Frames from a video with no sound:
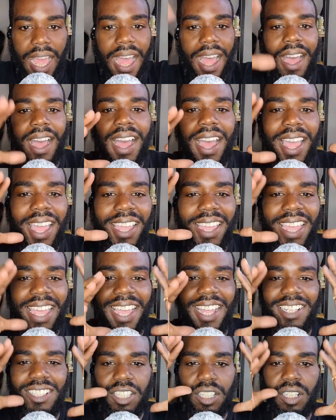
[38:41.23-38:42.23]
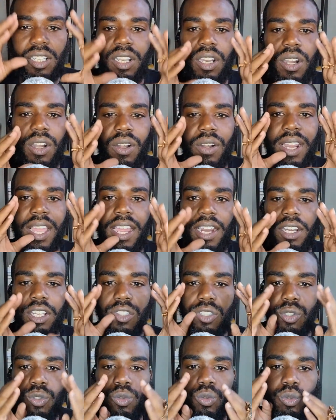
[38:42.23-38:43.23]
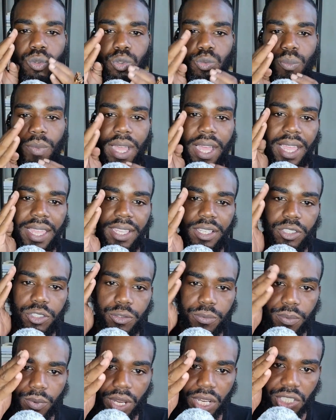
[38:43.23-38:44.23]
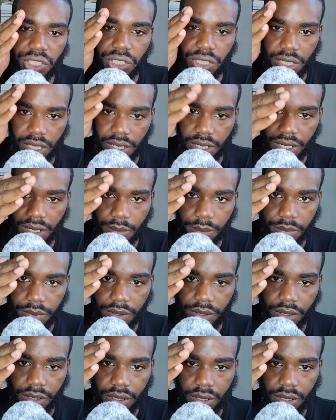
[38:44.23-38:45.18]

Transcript: I had to learn how to use my expression number